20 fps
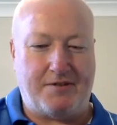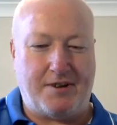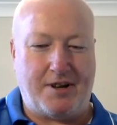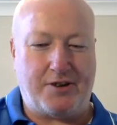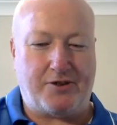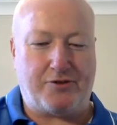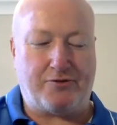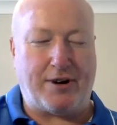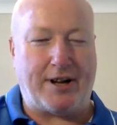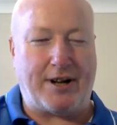
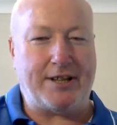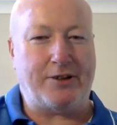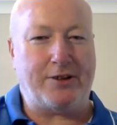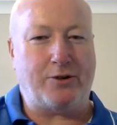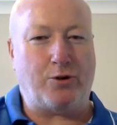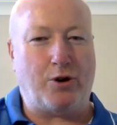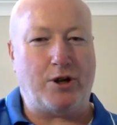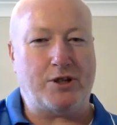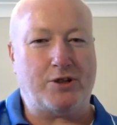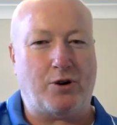Australian
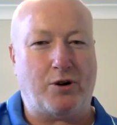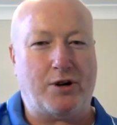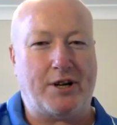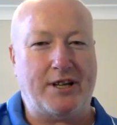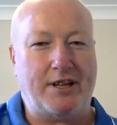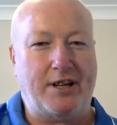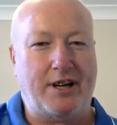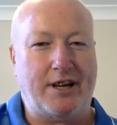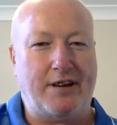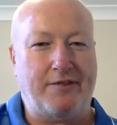Ice
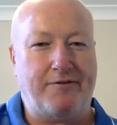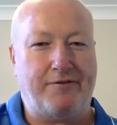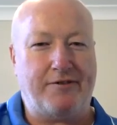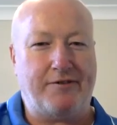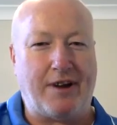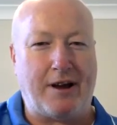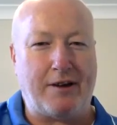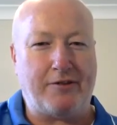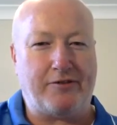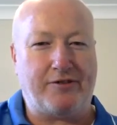Hockey League, is
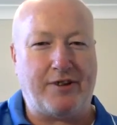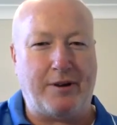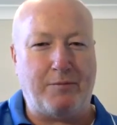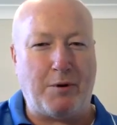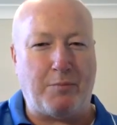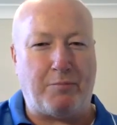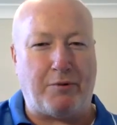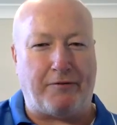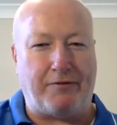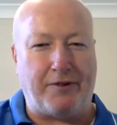that
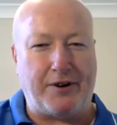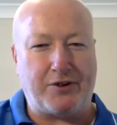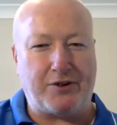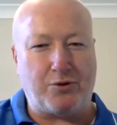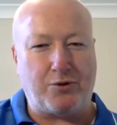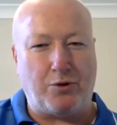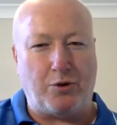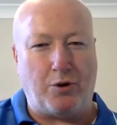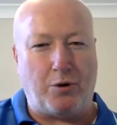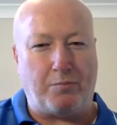
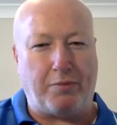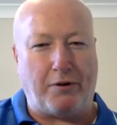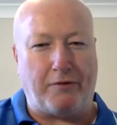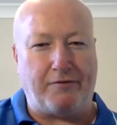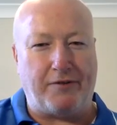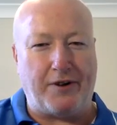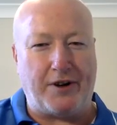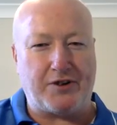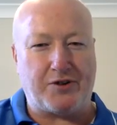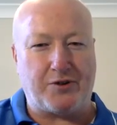semi-professional or
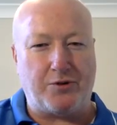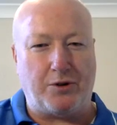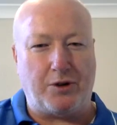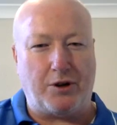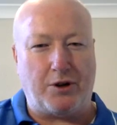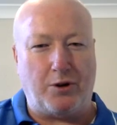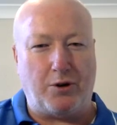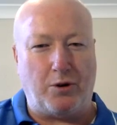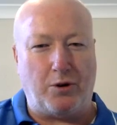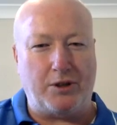
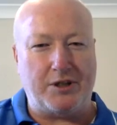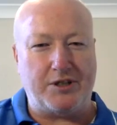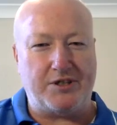professional at all?